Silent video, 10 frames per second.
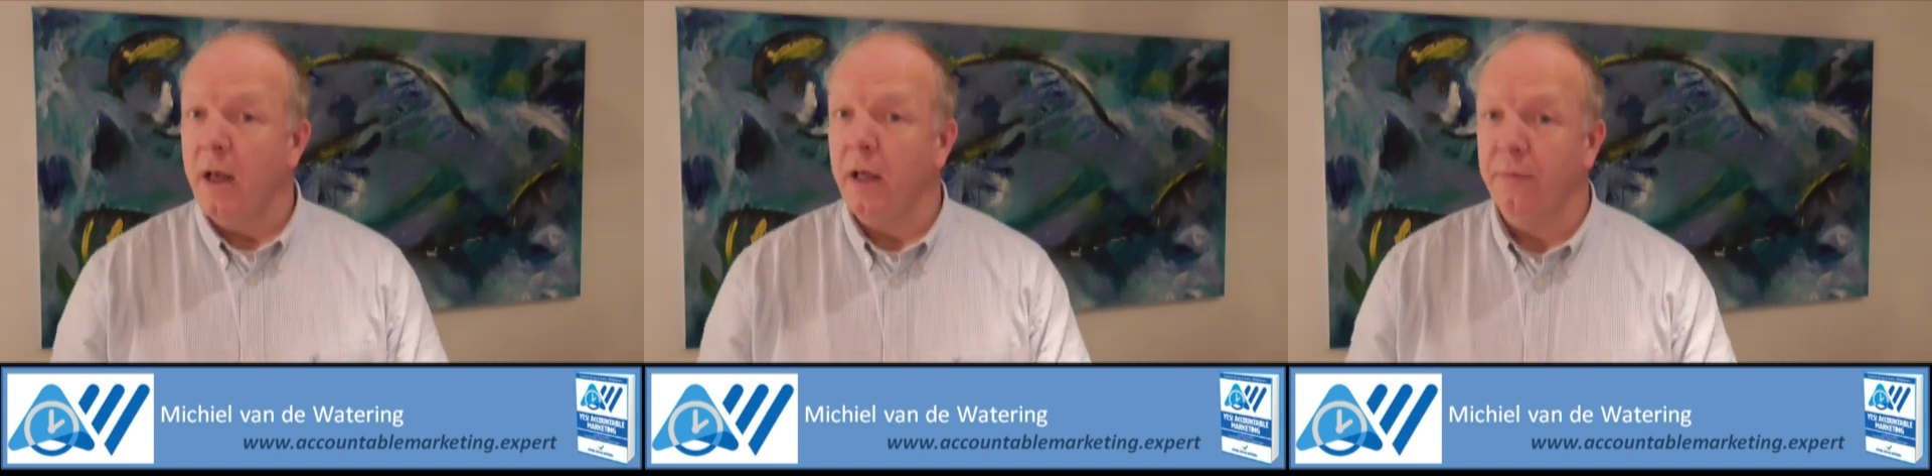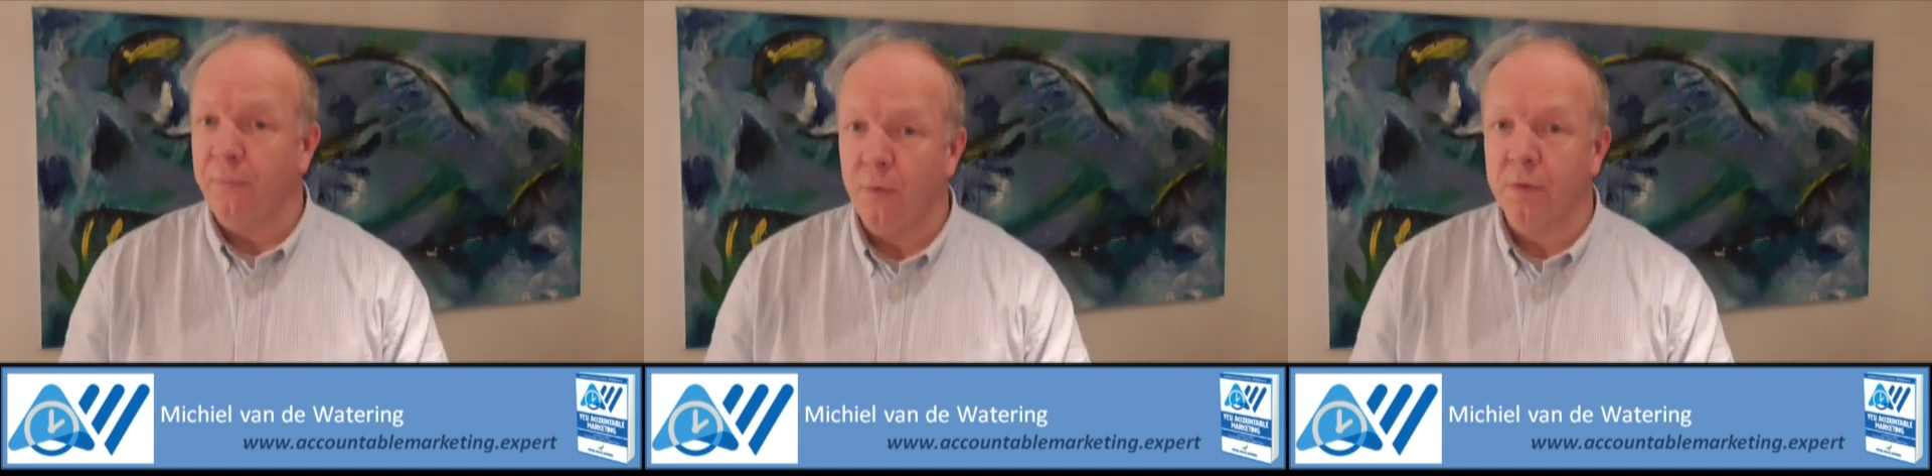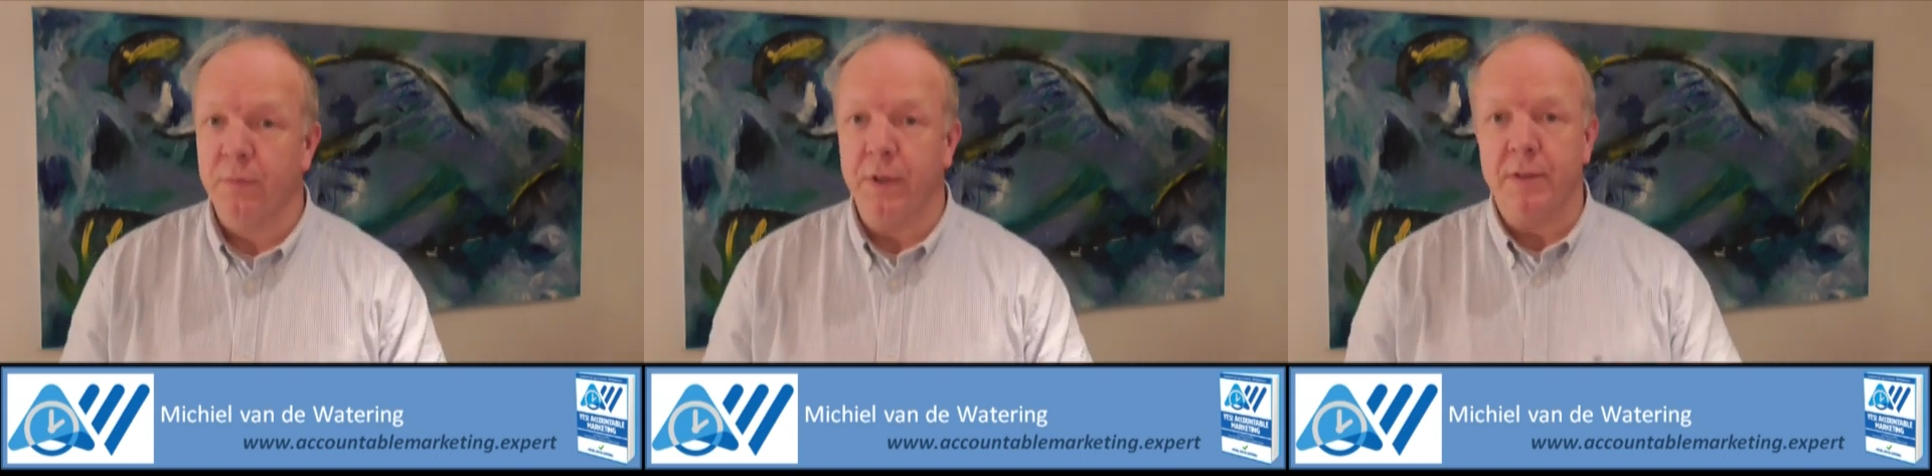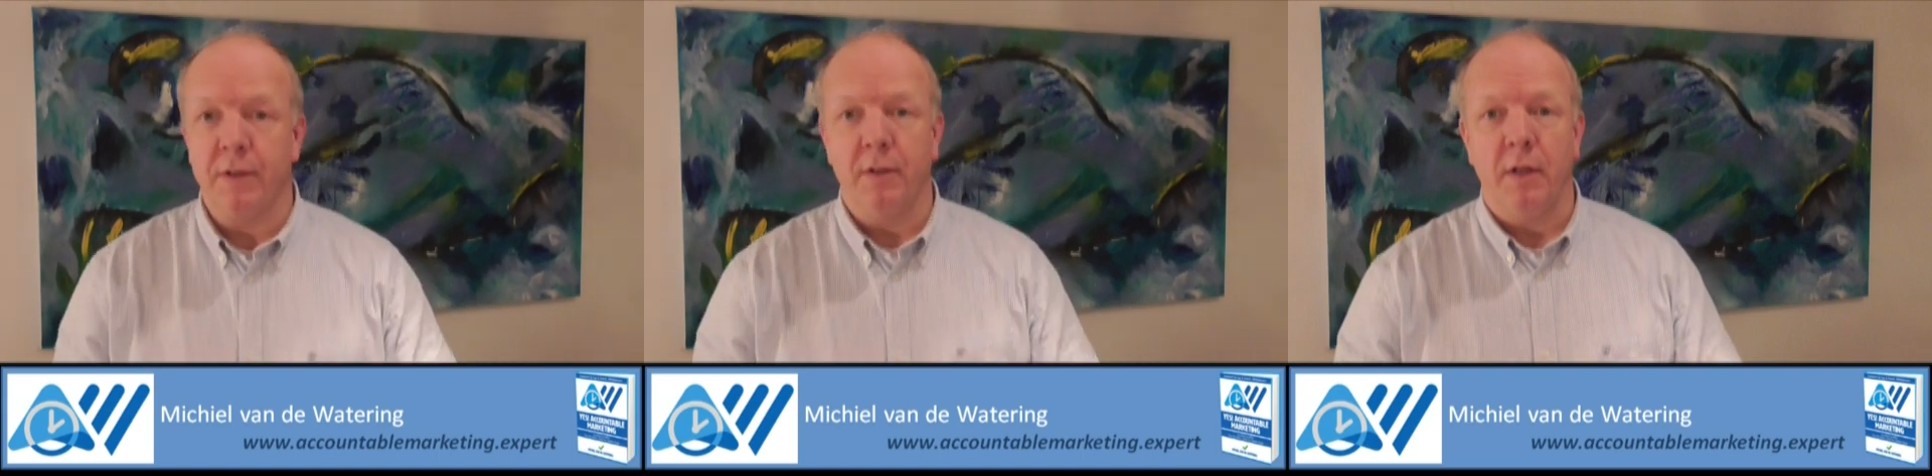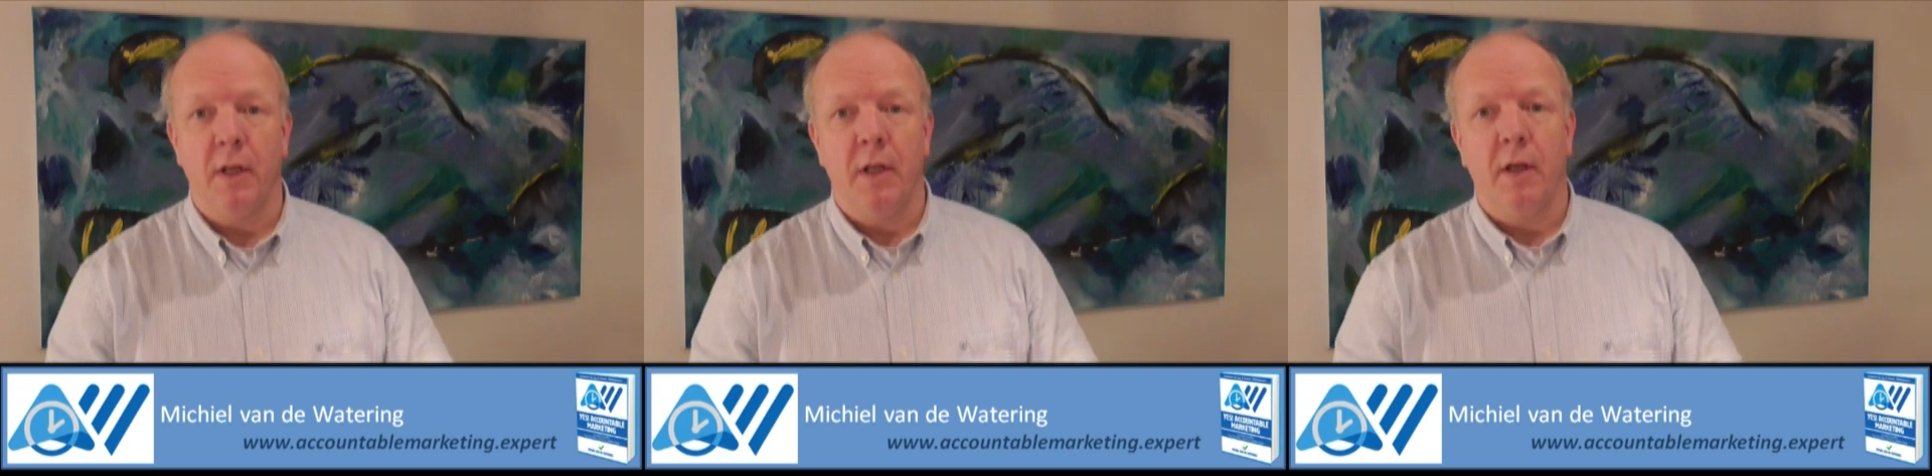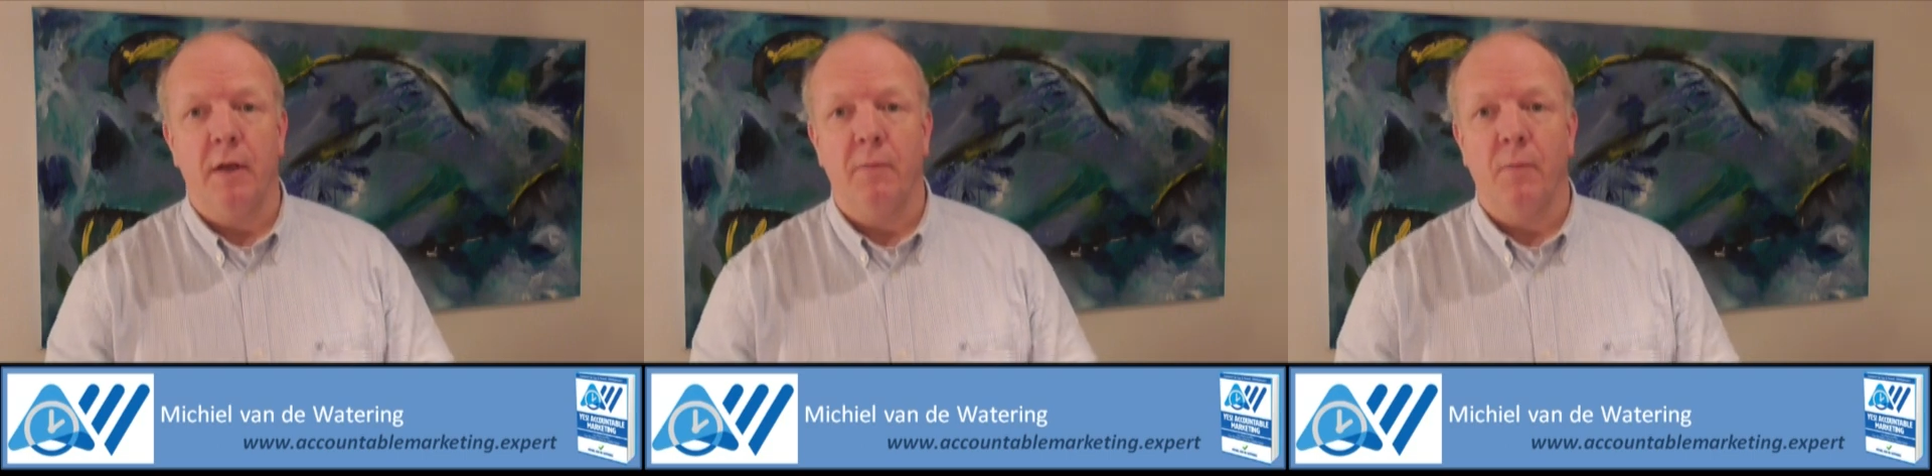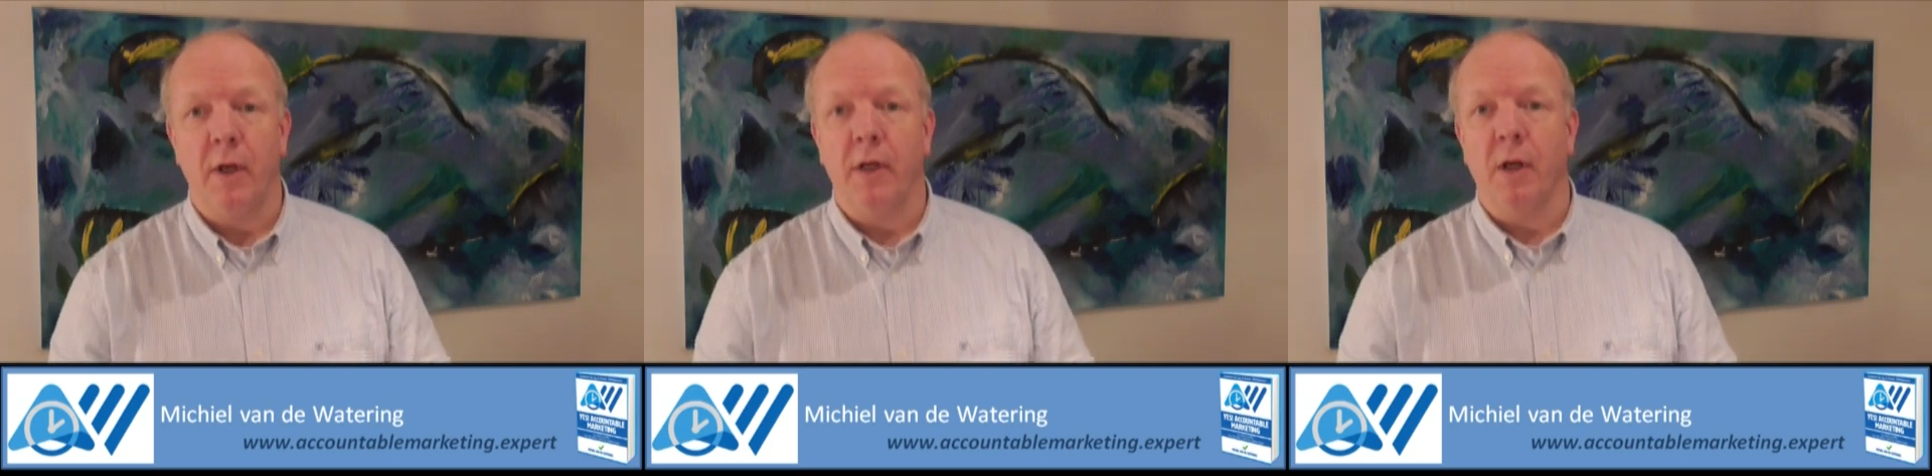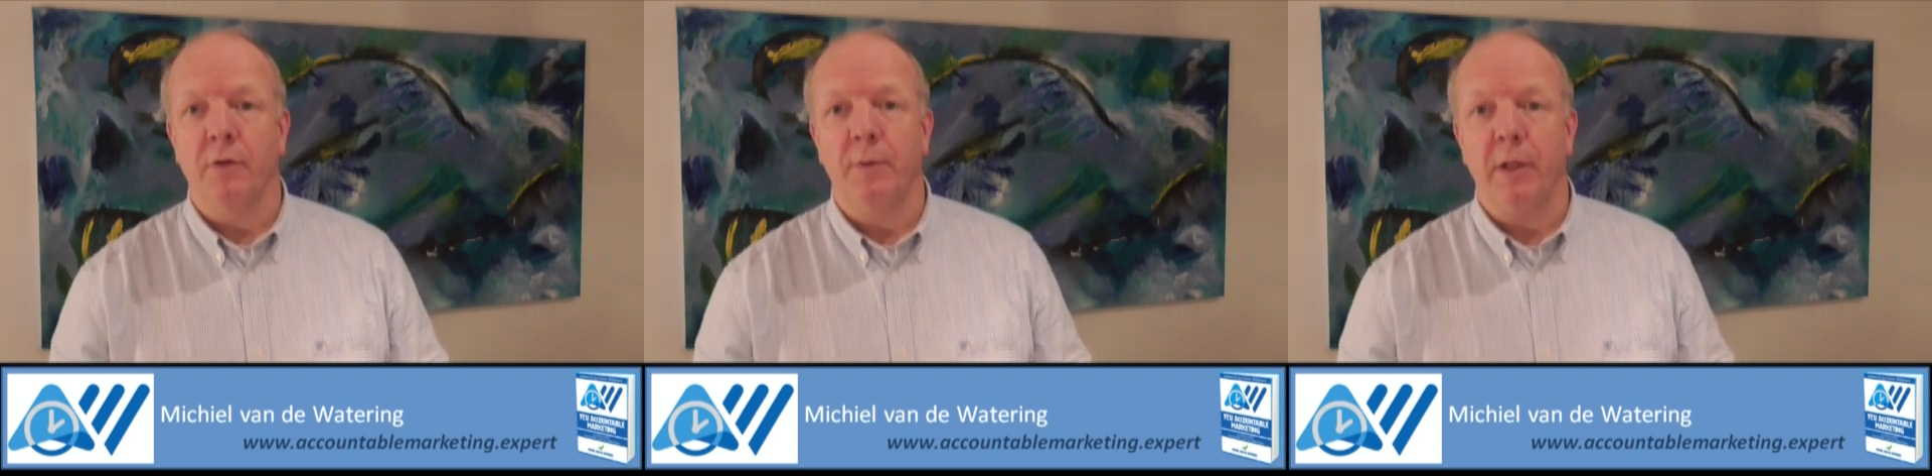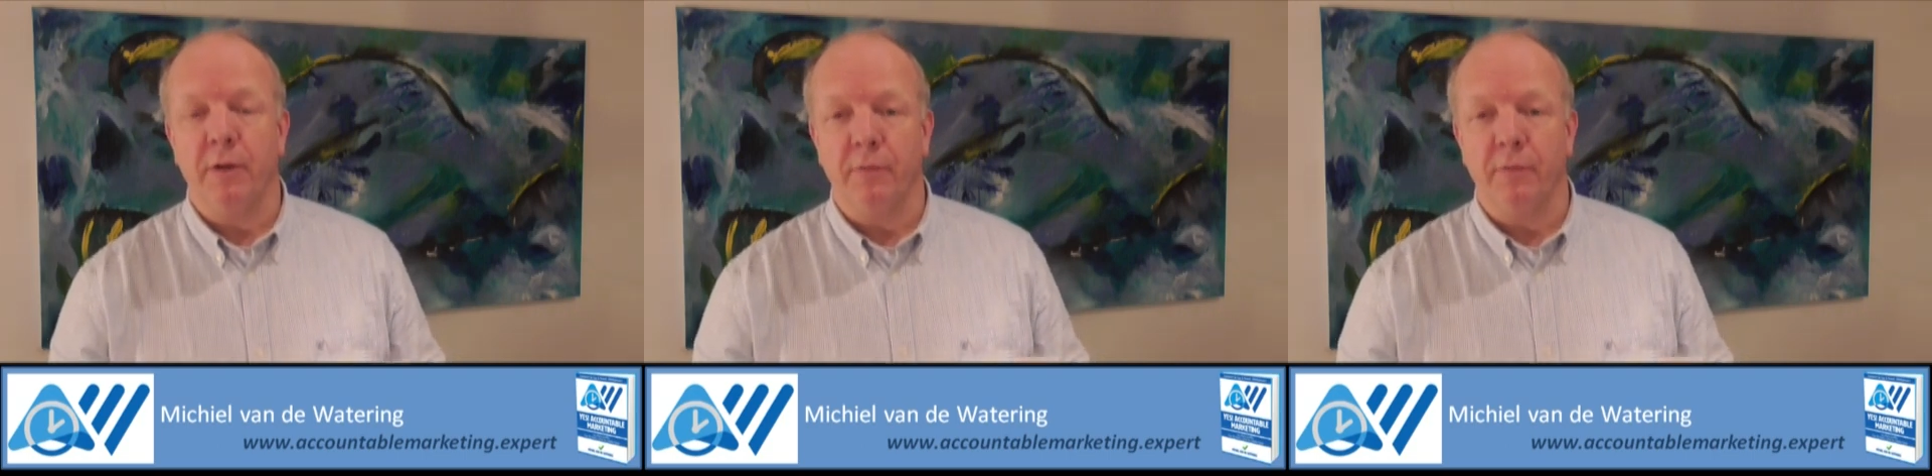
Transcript: And the fourth reason why accountability